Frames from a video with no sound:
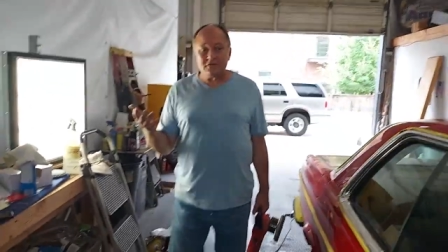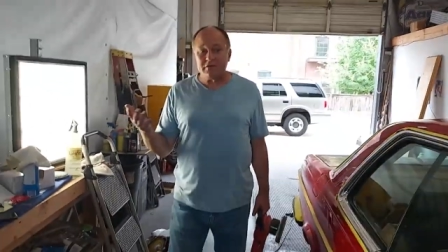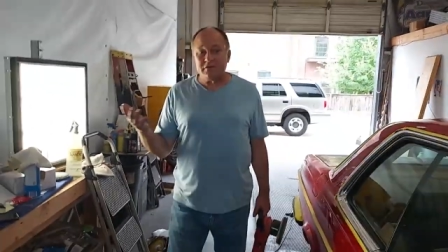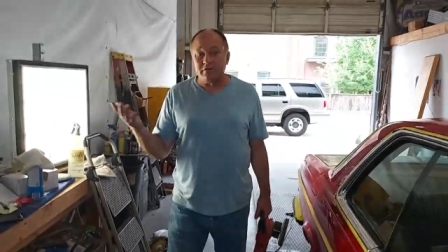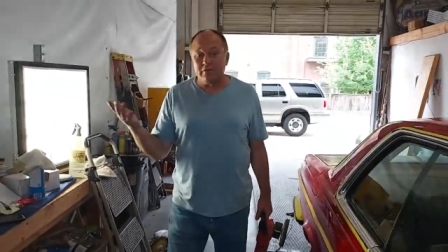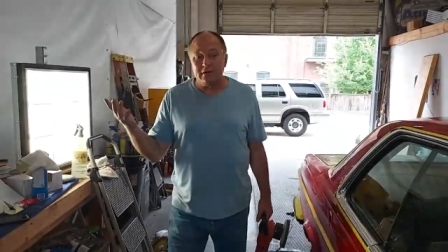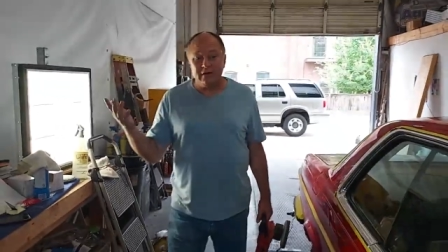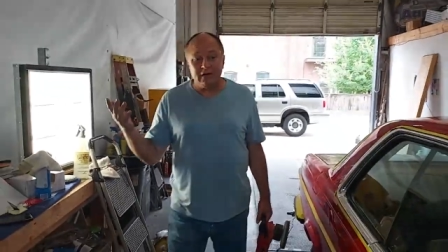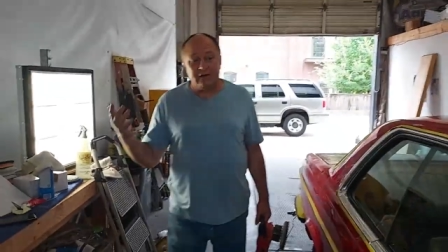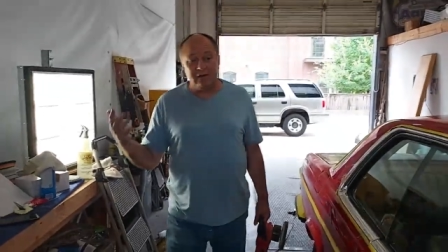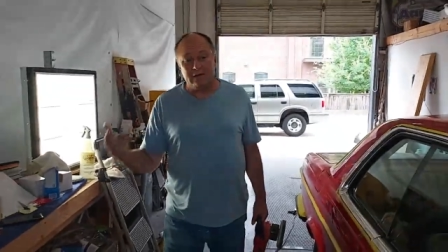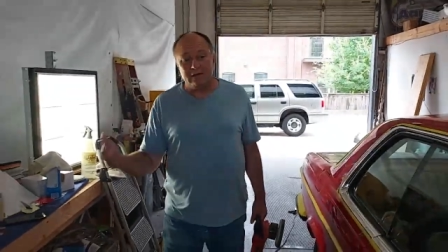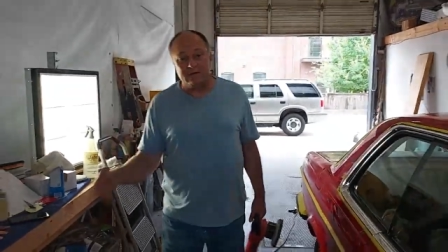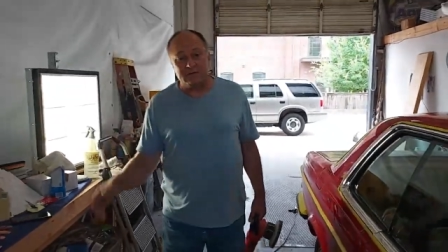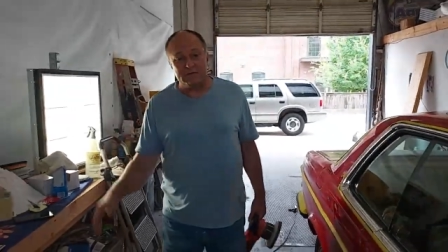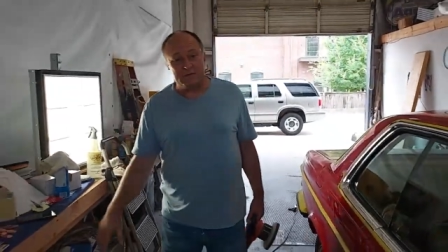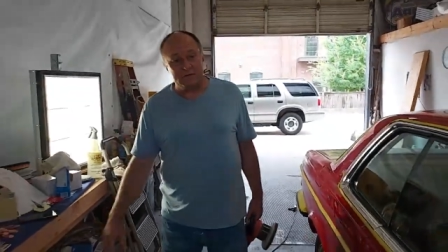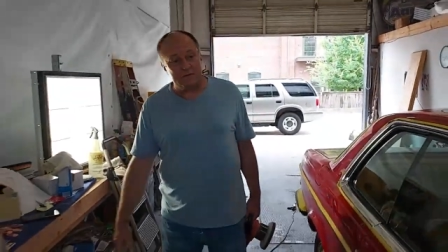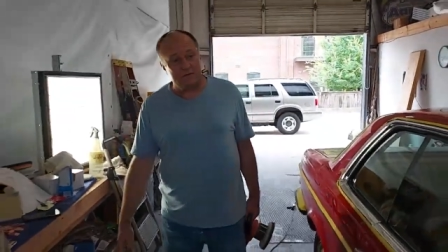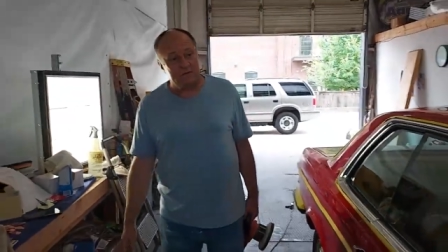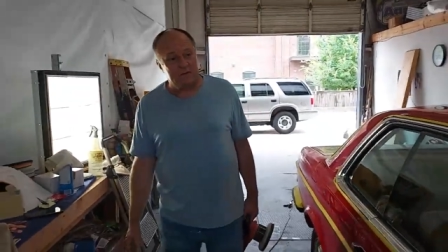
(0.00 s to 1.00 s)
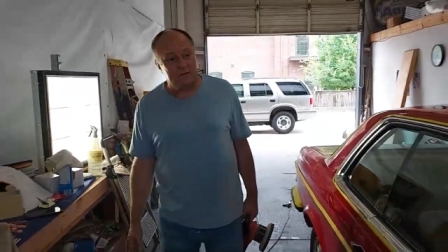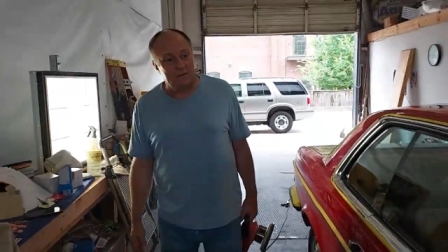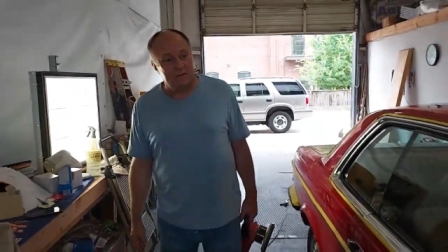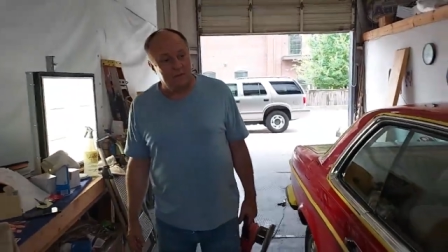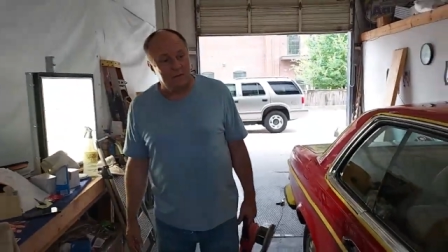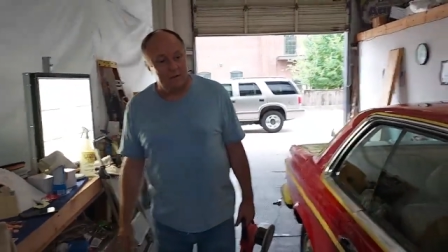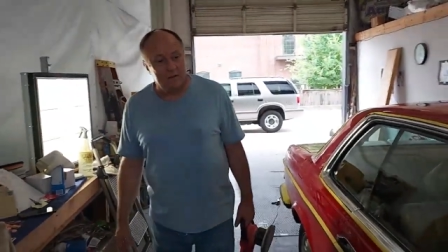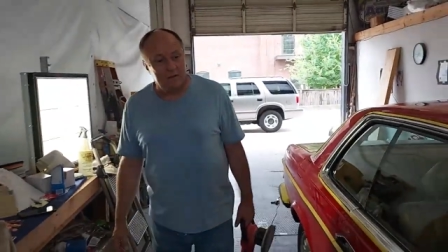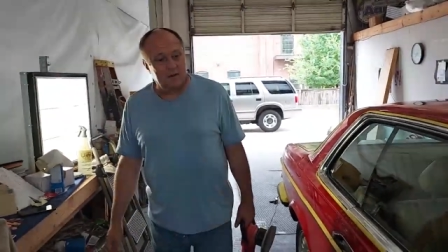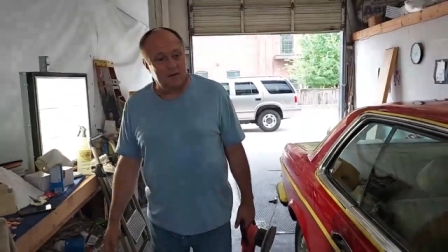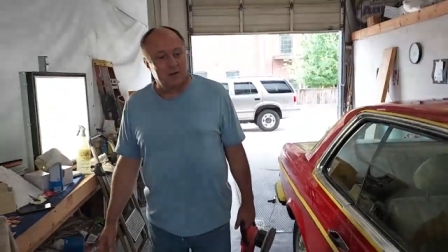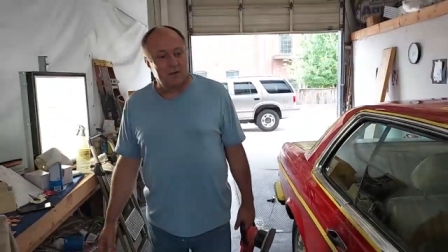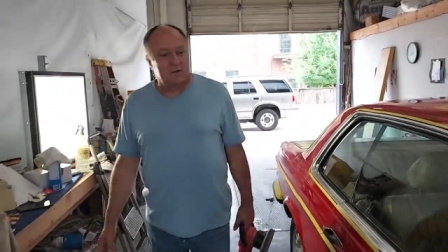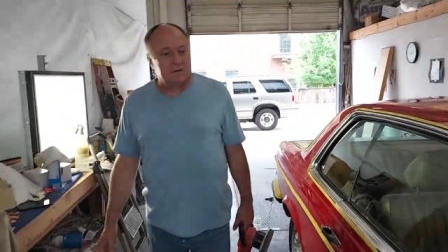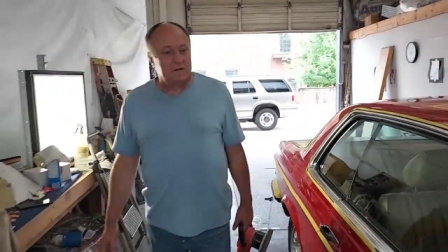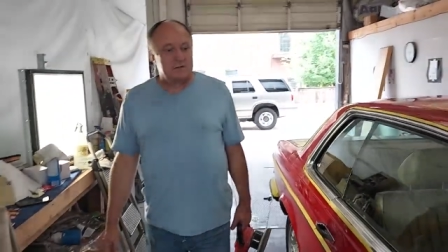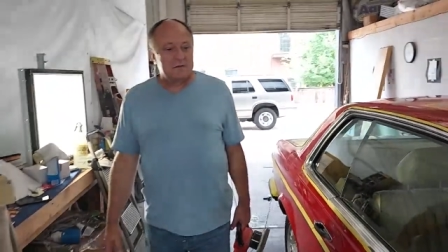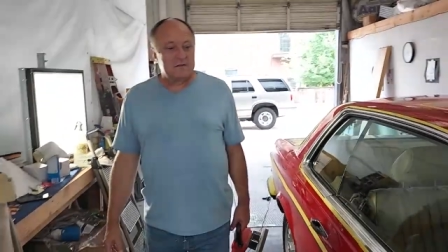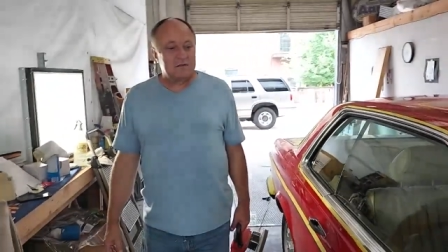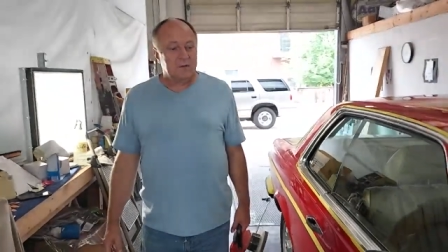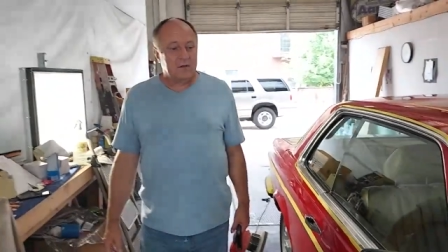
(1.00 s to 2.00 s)
thirty years.
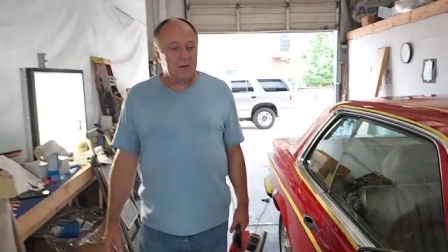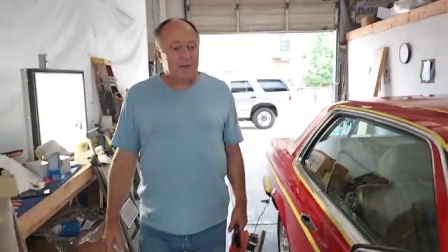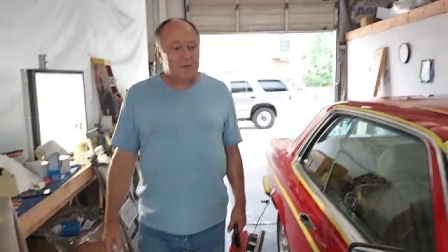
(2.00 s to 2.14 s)
So,